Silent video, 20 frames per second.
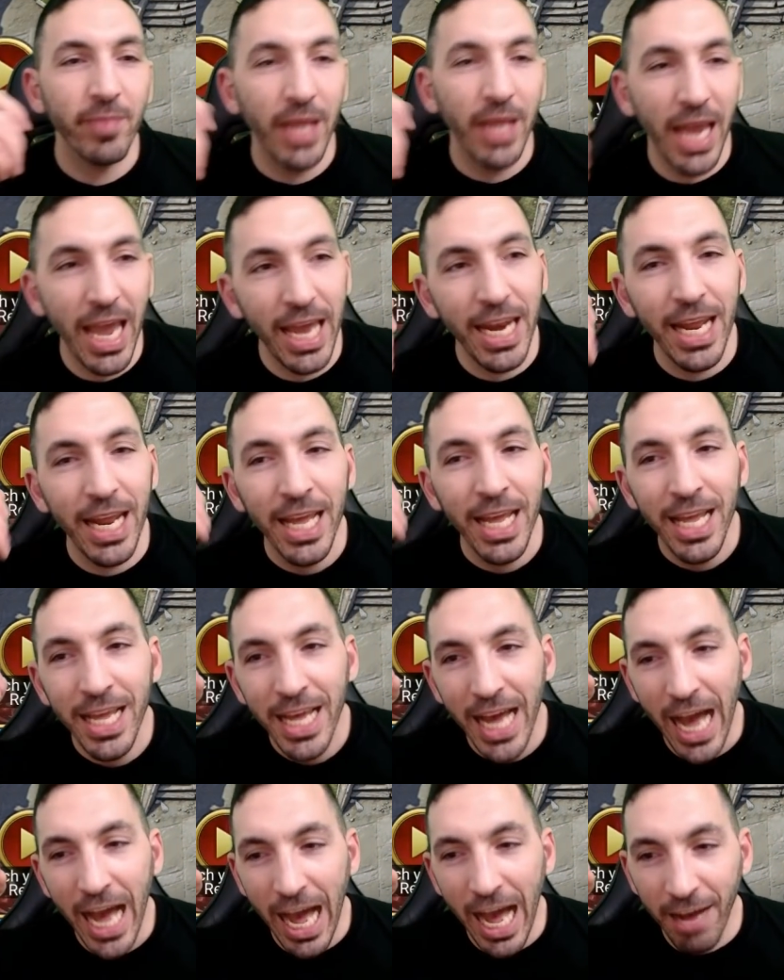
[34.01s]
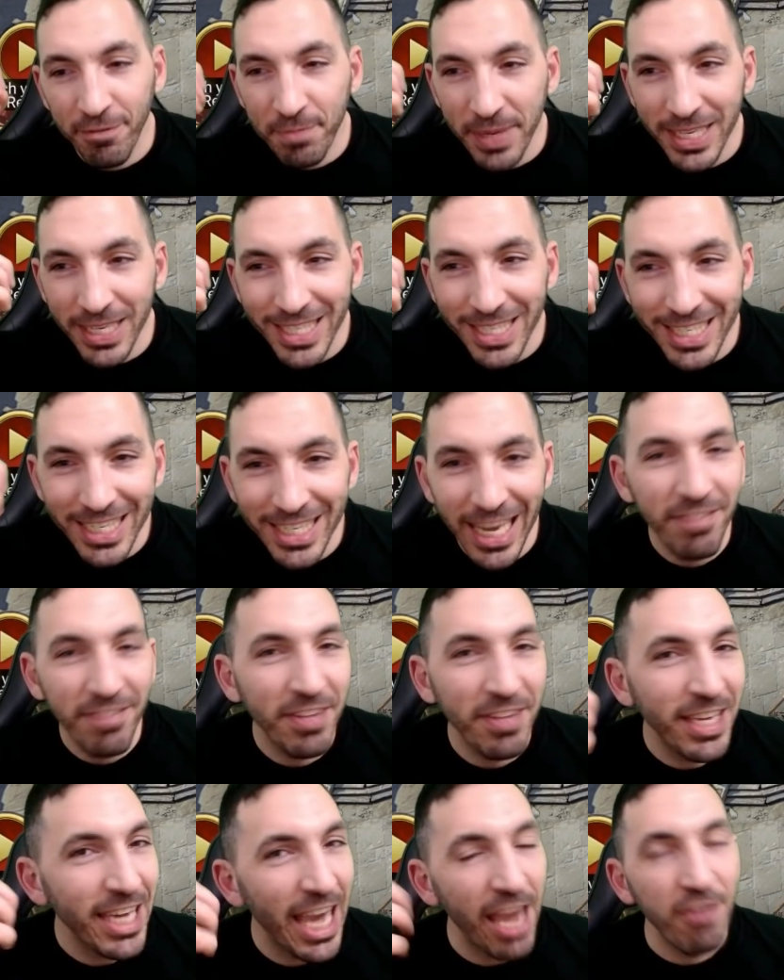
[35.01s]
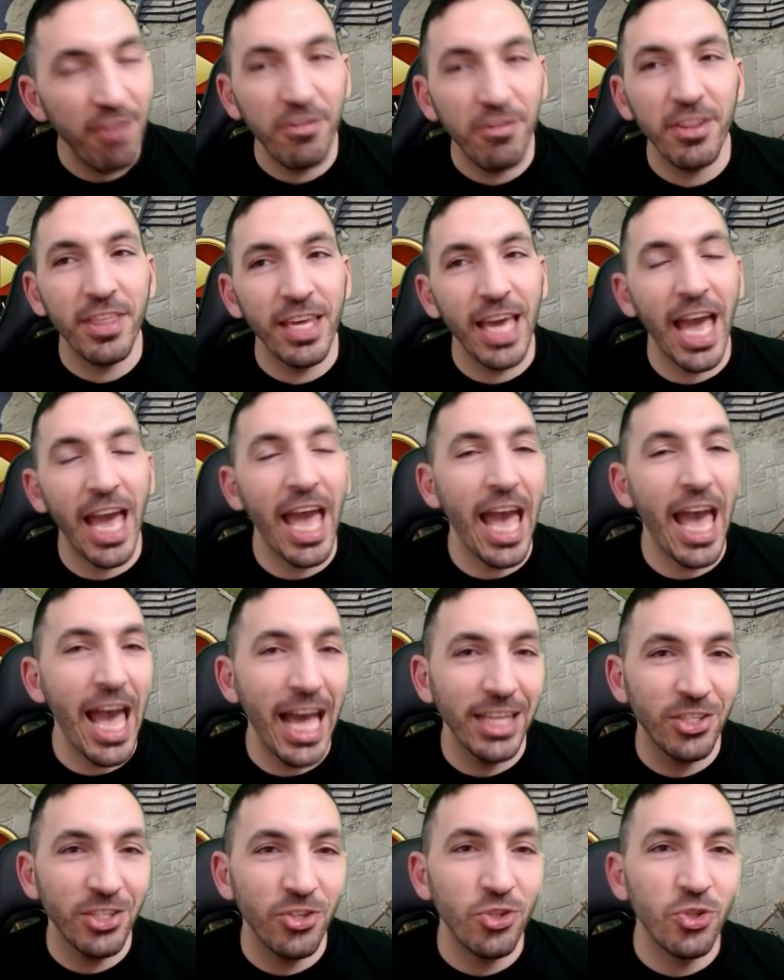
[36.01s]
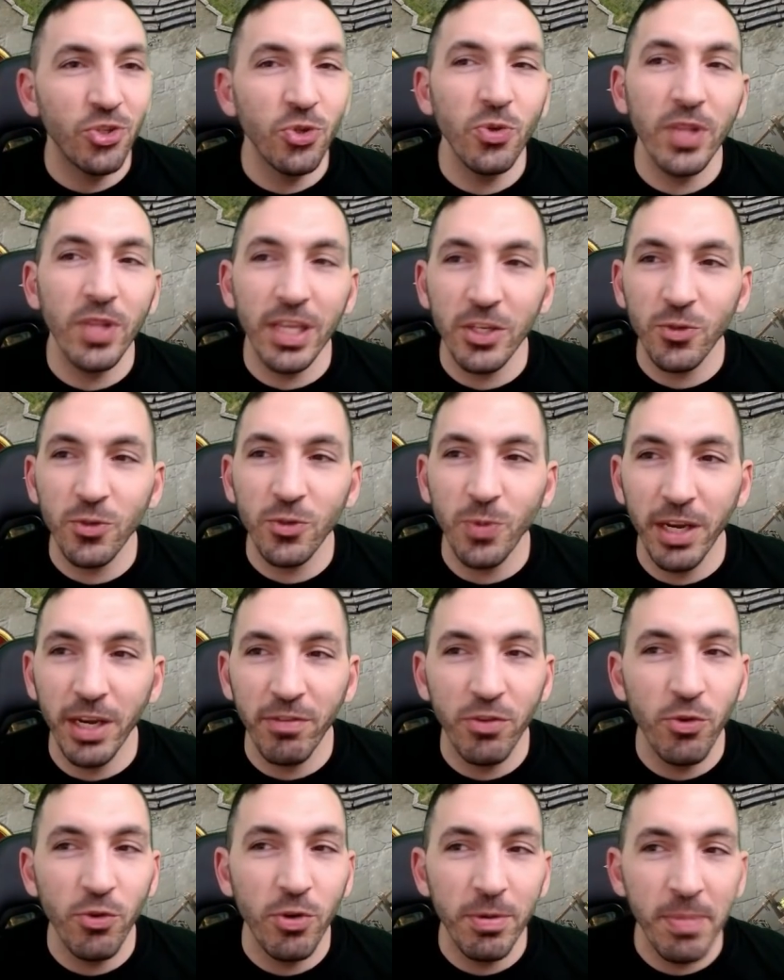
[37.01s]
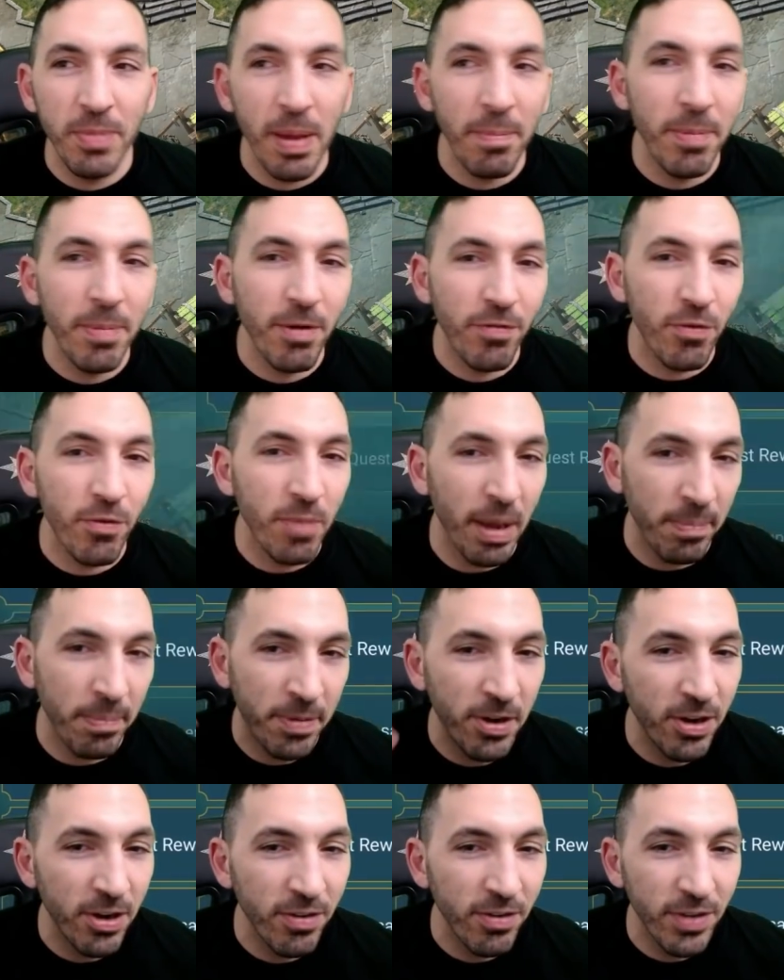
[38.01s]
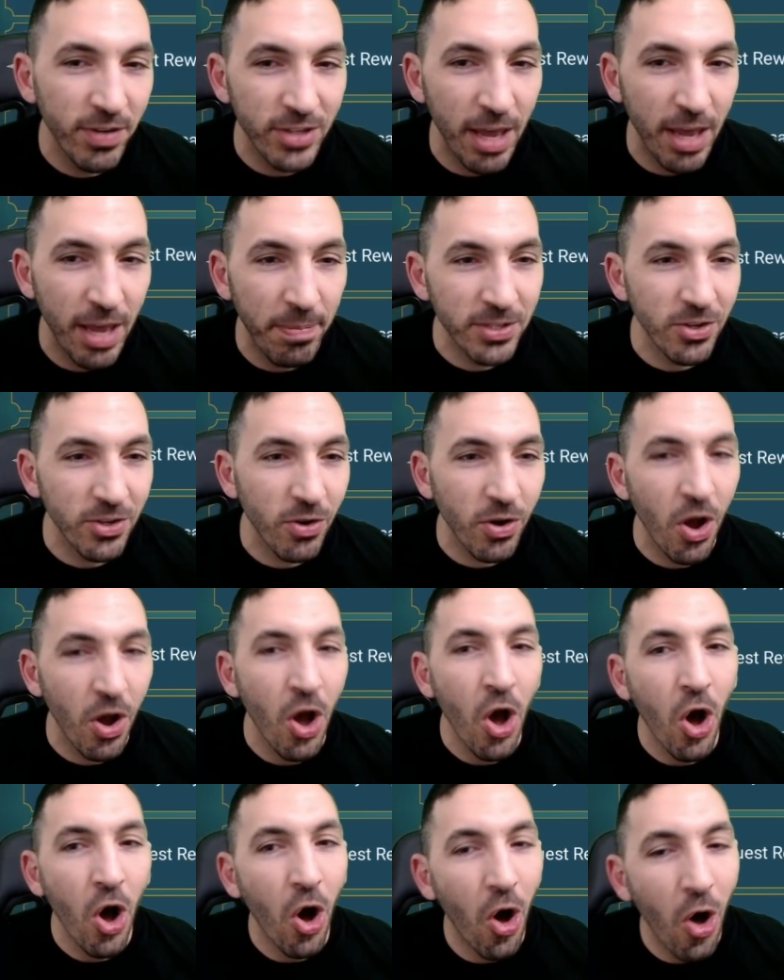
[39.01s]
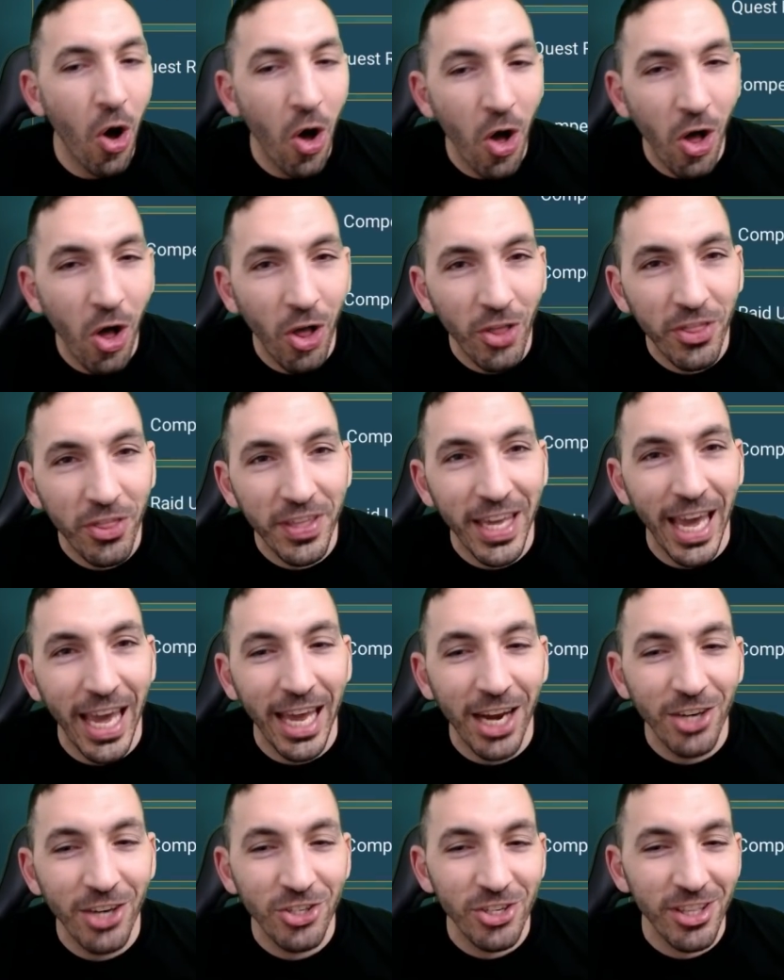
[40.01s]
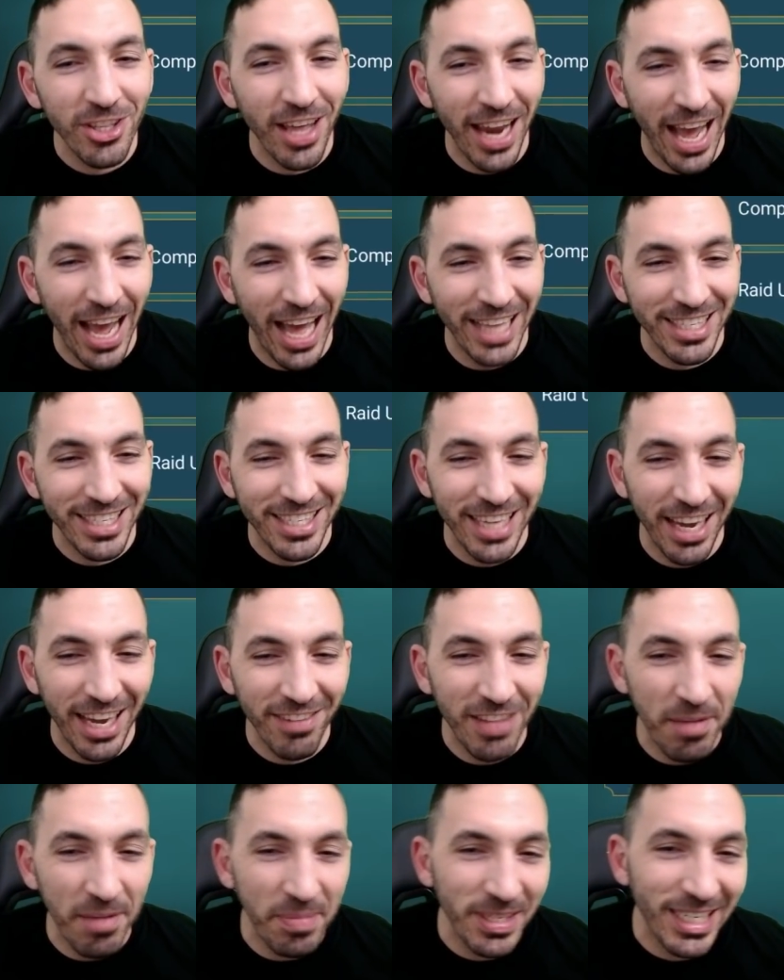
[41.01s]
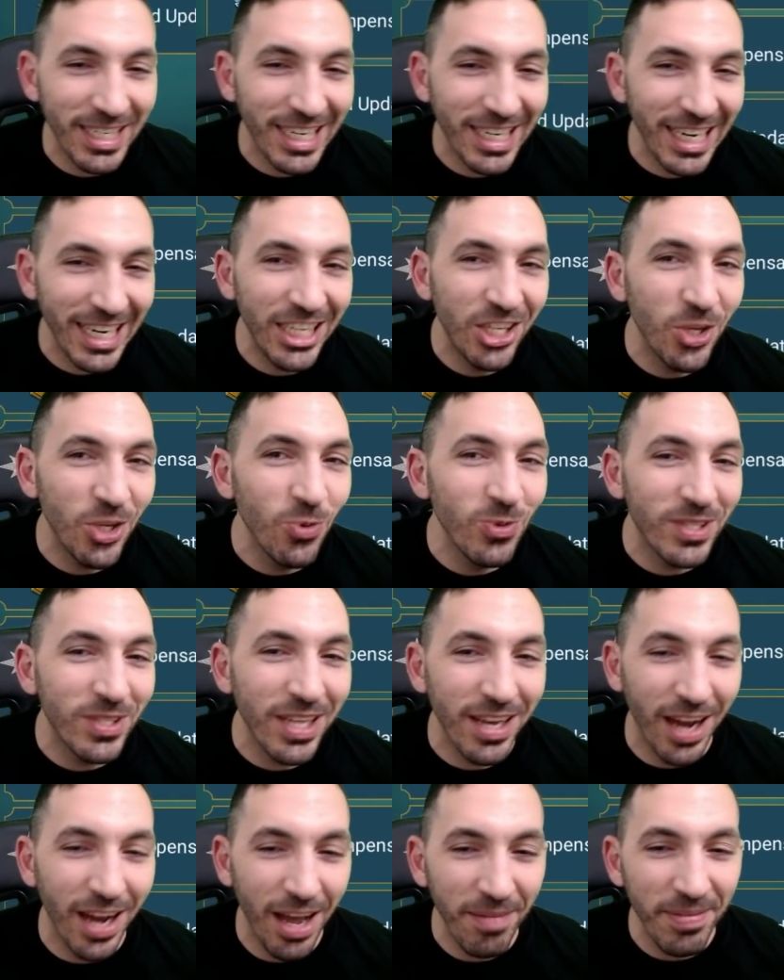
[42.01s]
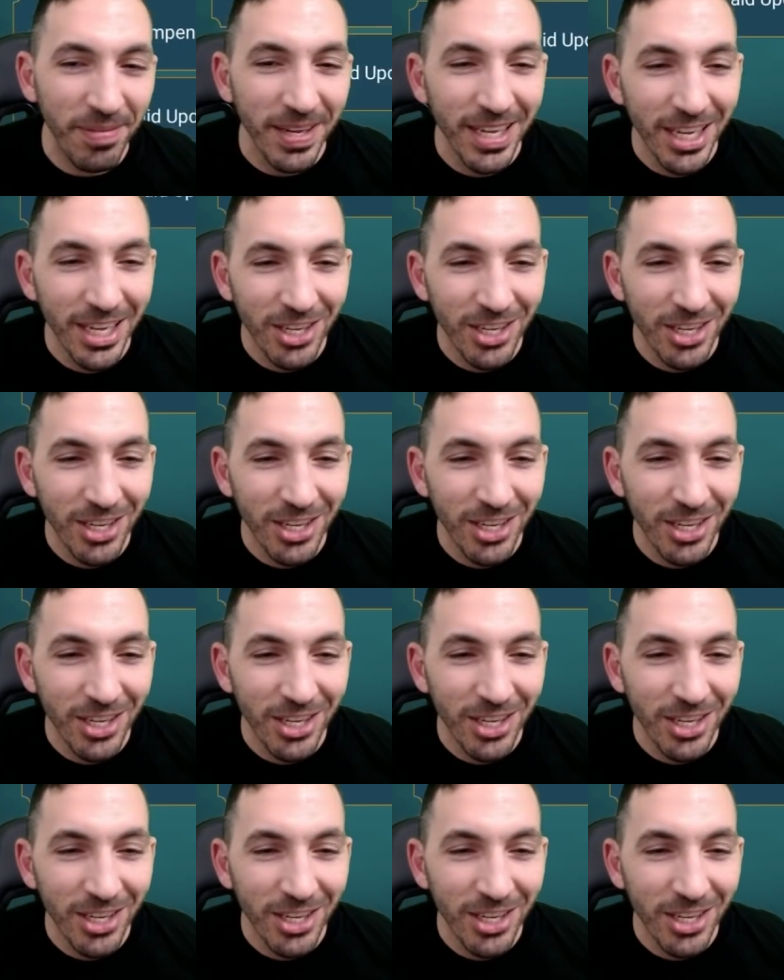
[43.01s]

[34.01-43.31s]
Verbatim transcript: And I've been saving everything I had to do this one. If you remember from my previous episode, all the energy that I had saved. I basically used it up.